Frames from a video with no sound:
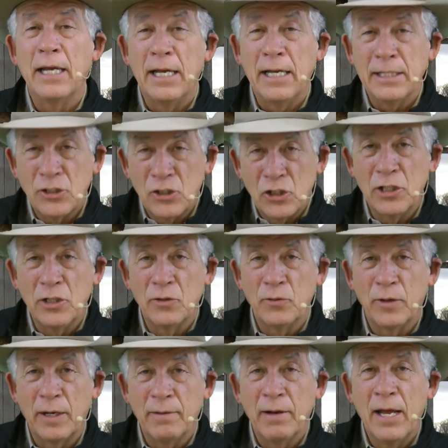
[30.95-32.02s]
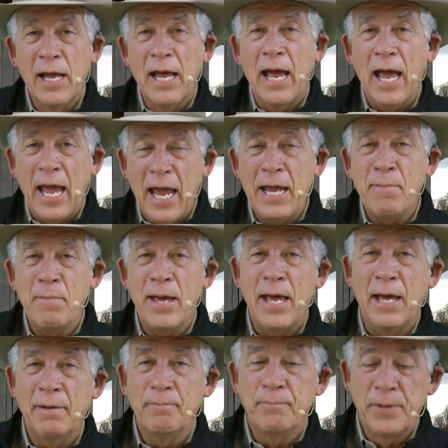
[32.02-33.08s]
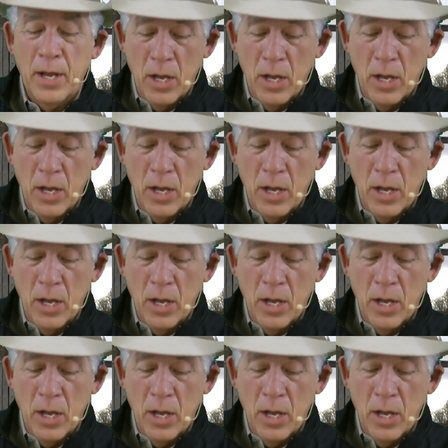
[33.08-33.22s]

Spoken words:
his children. Amen.